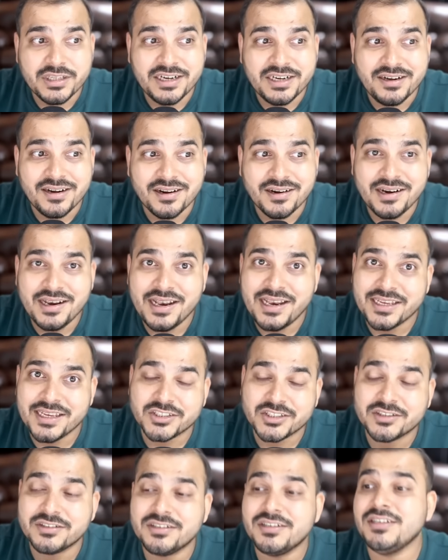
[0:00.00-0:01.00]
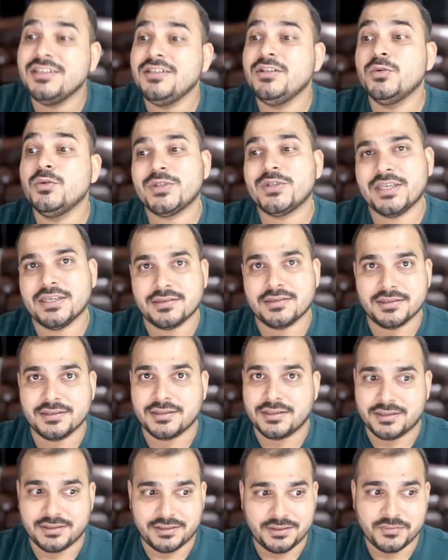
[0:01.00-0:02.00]
internal and external use cases
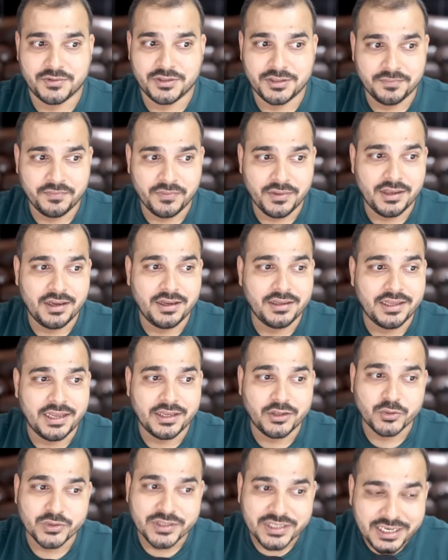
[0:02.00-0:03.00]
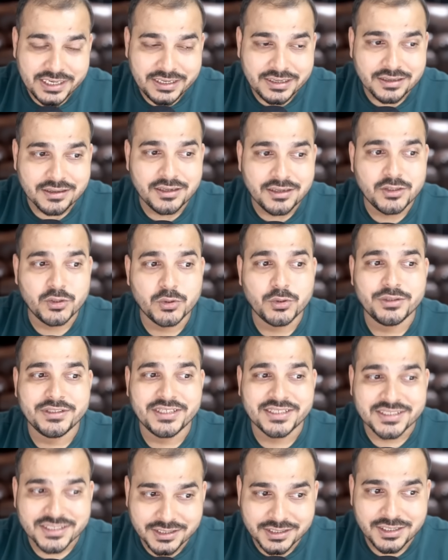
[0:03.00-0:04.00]
it seems they're using internal tools
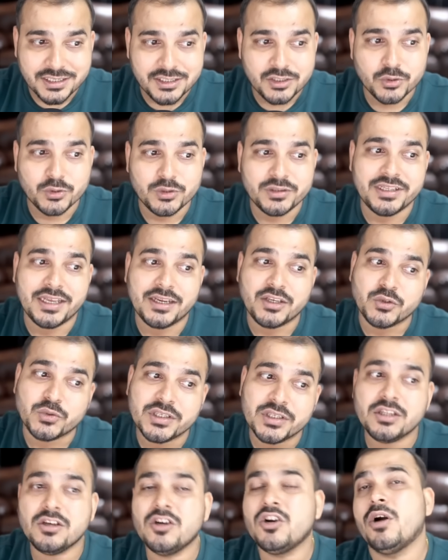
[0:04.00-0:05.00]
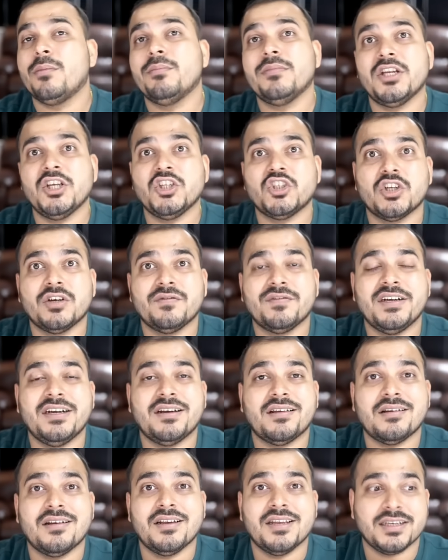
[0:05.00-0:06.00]
external tools they're using a combination of
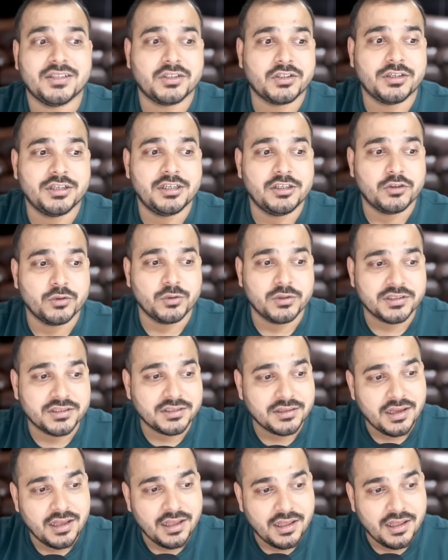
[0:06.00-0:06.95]
internal and external tools